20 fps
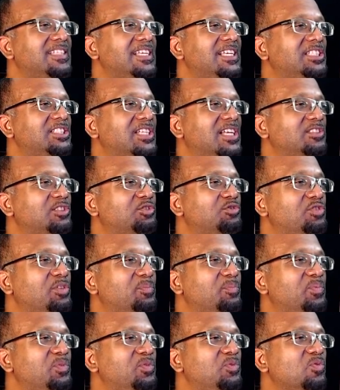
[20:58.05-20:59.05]
They shall
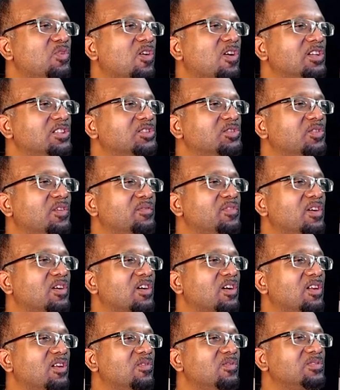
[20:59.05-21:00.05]
strip you also of
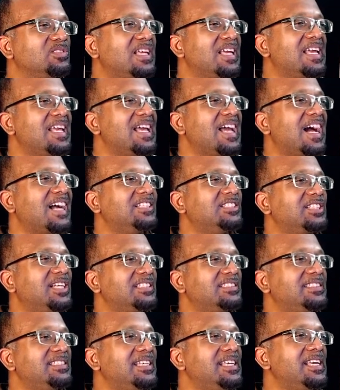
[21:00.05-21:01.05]
your clothes and
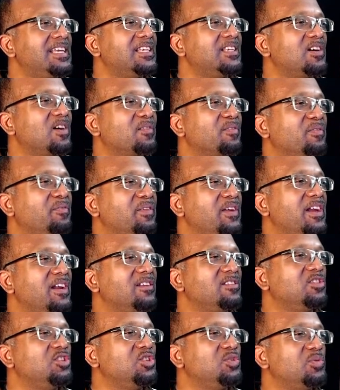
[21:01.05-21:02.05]
shall take your
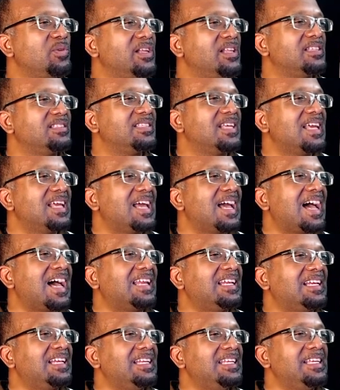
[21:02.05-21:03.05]
fair jewels
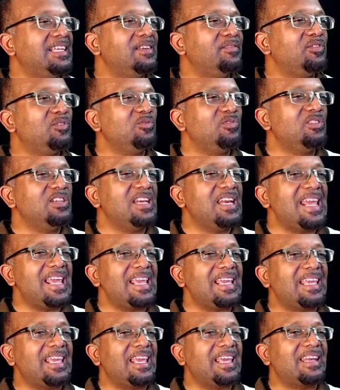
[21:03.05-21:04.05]
and leave you
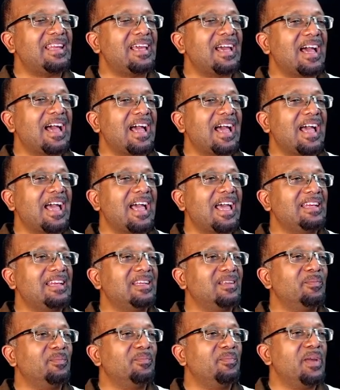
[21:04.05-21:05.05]
naked
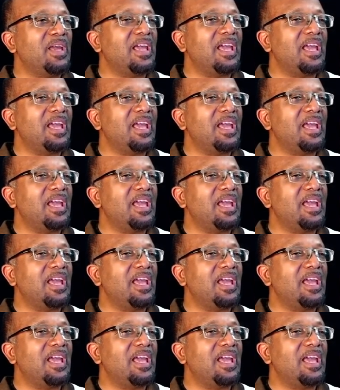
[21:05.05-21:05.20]
and